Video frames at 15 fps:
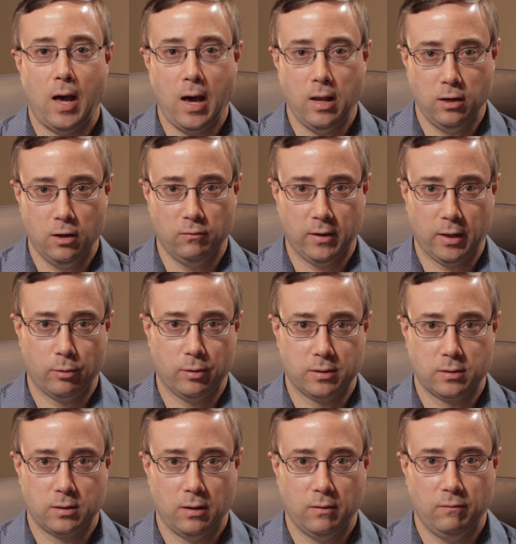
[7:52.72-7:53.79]

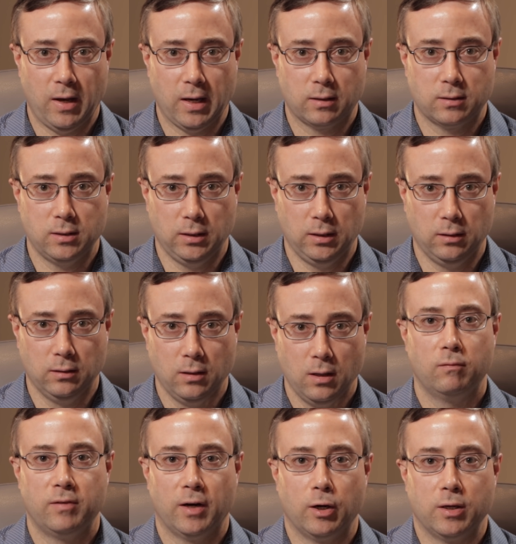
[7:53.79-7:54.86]
adenovirus vaccine,
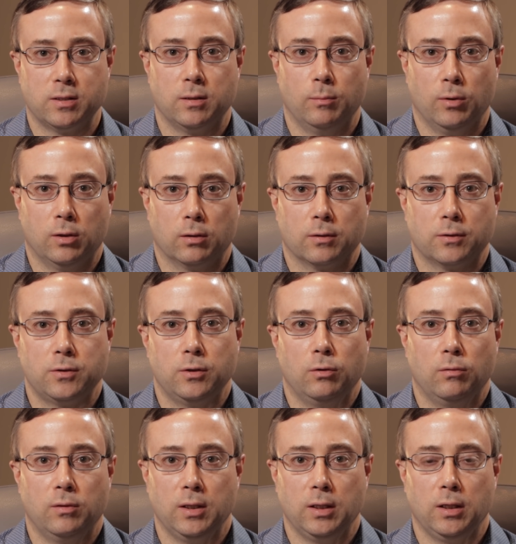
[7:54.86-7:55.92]
very similar
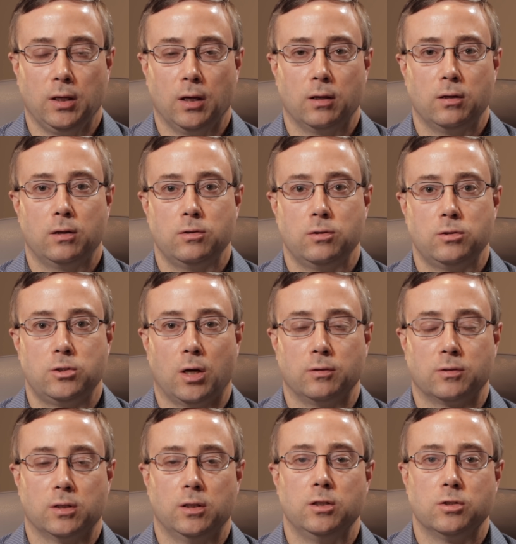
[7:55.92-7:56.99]
to the
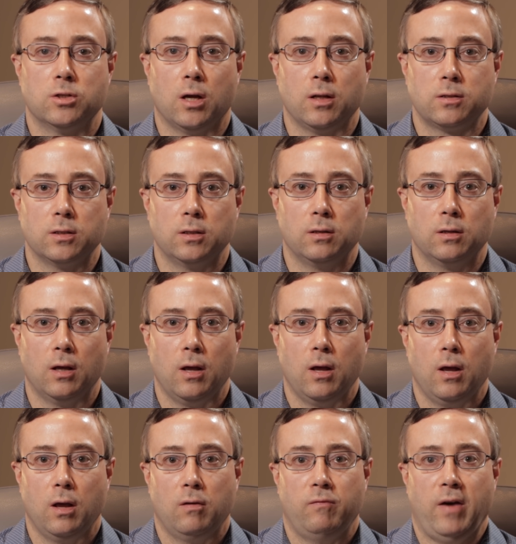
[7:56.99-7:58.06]
Johnson & Johnson
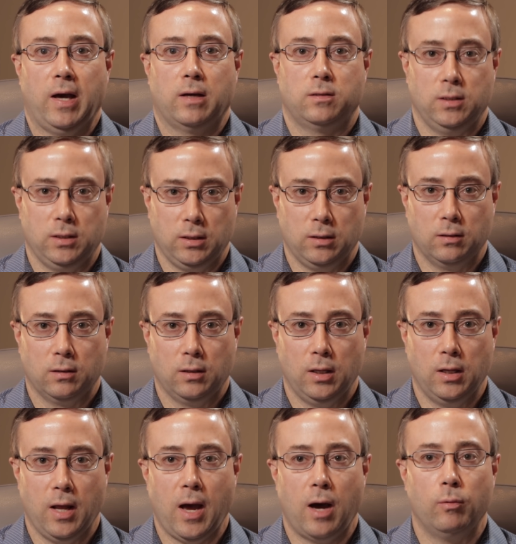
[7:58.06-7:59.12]
vaccine
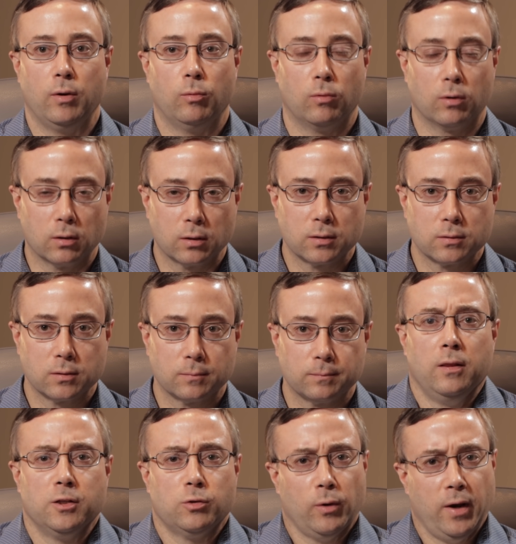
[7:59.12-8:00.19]
and how it works.
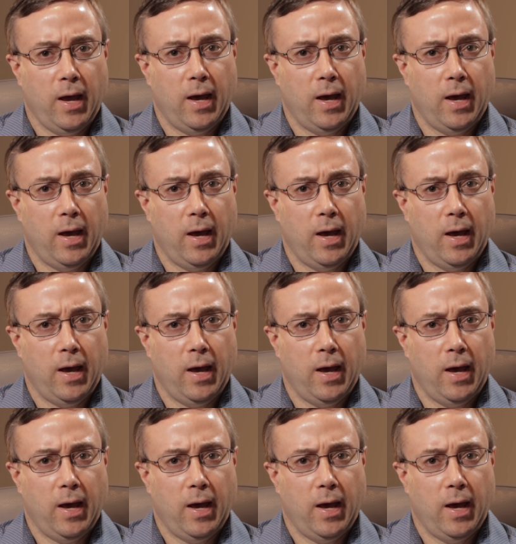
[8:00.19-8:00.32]
This one